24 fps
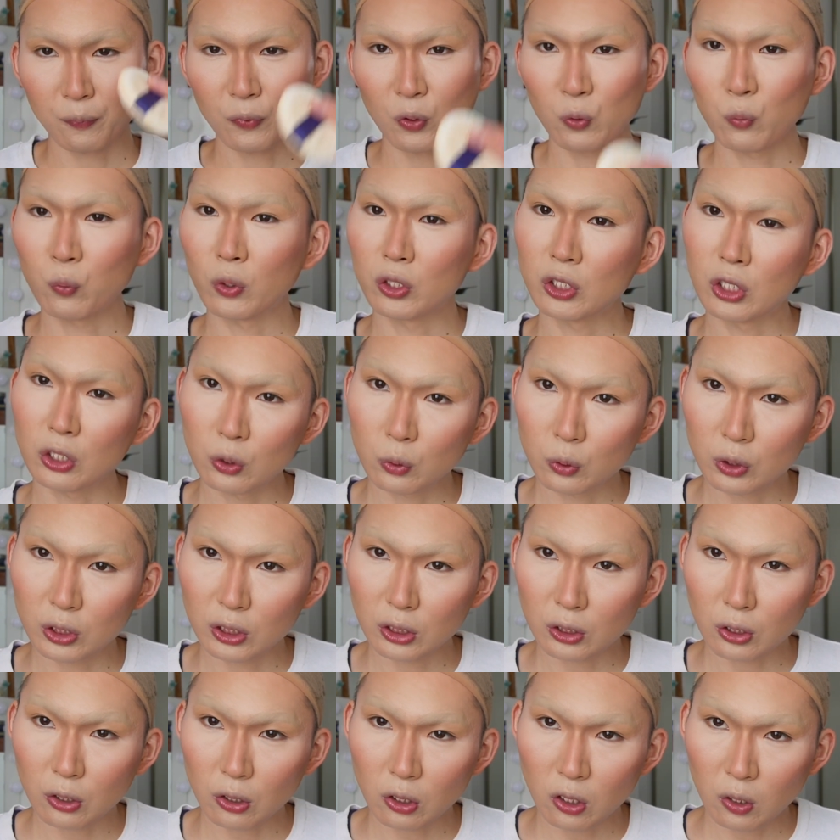What did you just
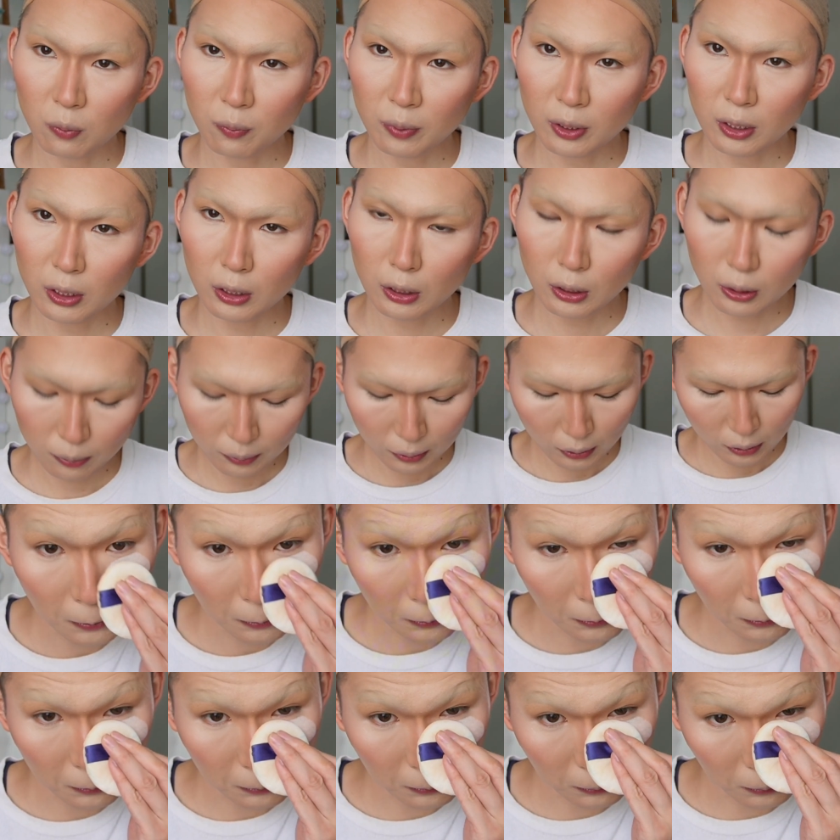call me?
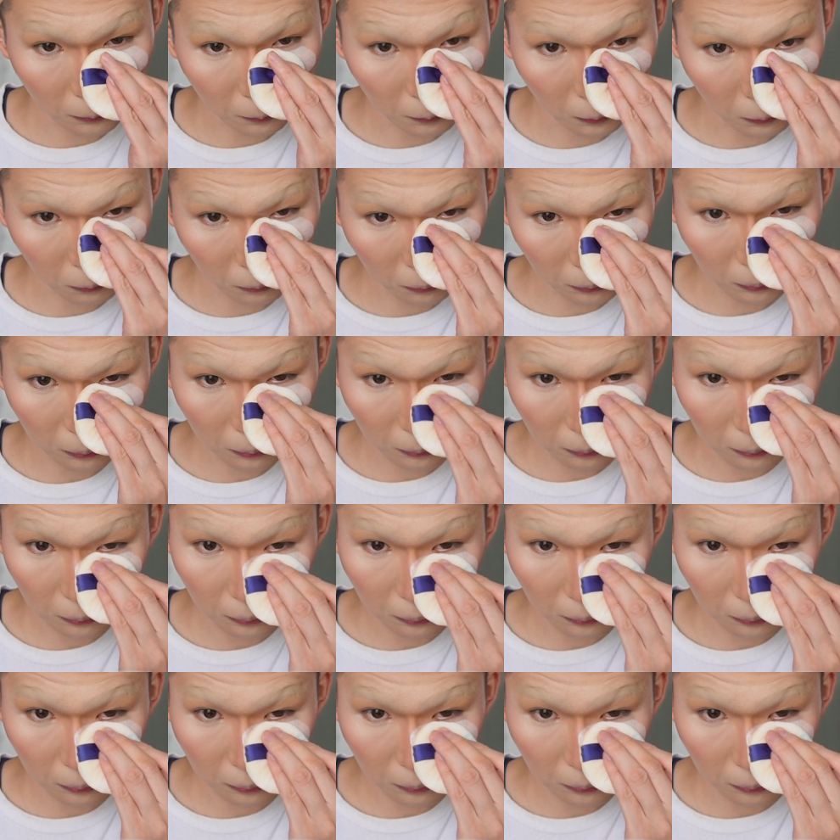This is the most